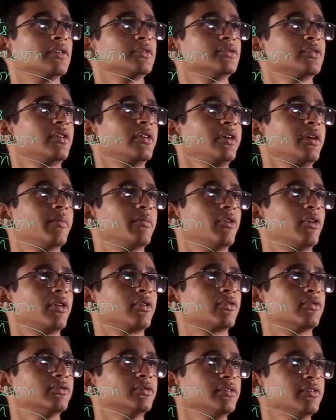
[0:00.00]
Sorry, I'm
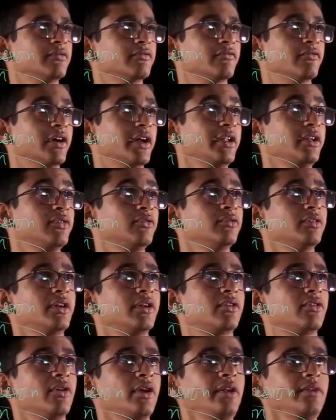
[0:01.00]
not very good
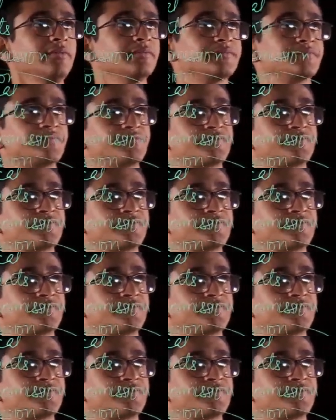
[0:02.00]
at drawing.